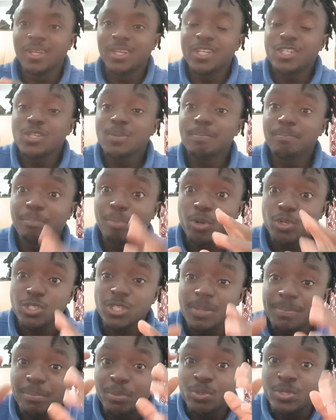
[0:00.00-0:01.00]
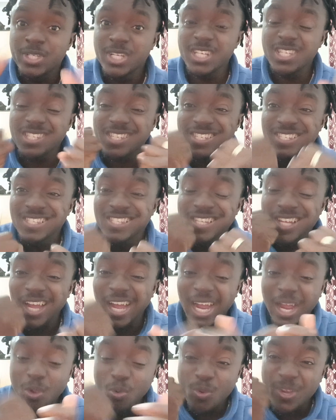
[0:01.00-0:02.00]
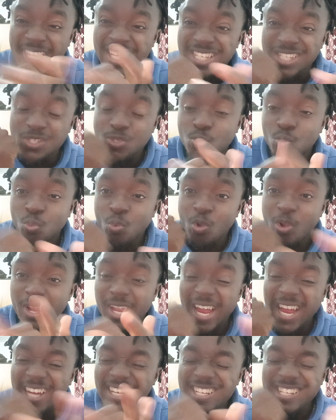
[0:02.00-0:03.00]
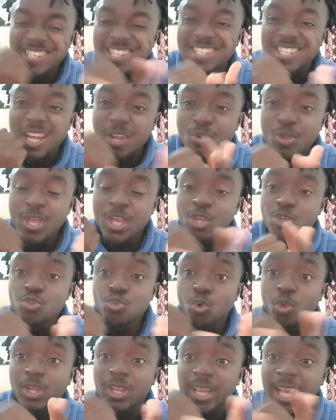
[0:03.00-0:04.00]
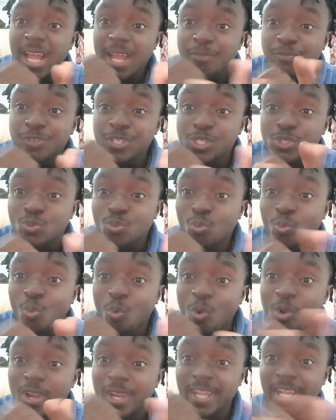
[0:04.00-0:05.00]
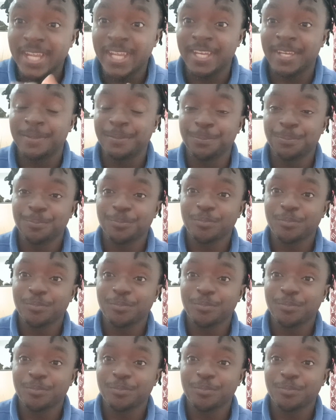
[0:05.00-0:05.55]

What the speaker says: It's impossible. This is how it's working. This is how your life is working.